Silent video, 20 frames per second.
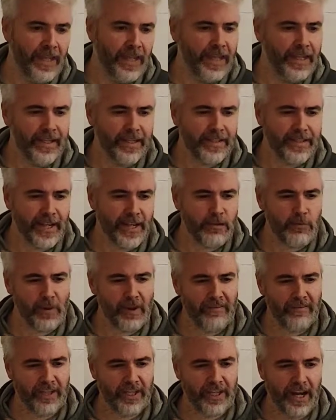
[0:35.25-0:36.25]
in this case we
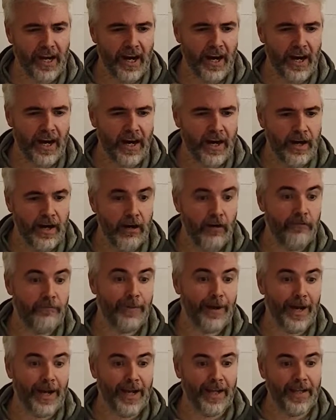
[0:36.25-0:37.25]
have a car of
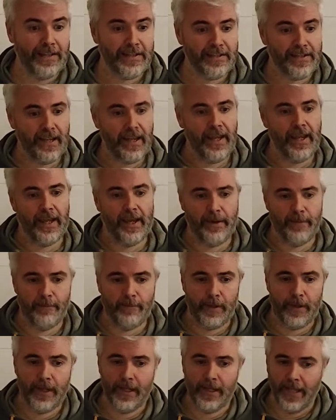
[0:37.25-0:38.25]
mass
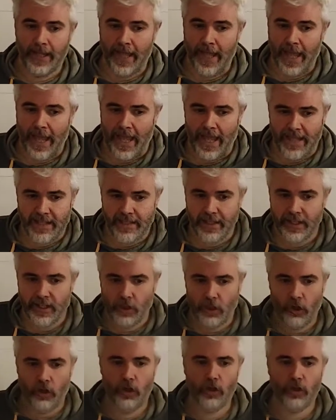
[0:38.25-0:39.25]

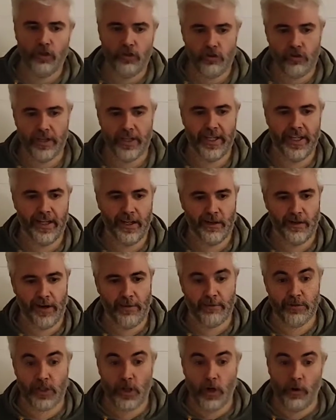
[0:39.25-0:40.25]
1800
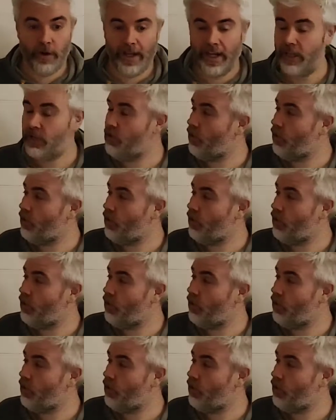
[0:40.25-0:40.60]
kilograms towing a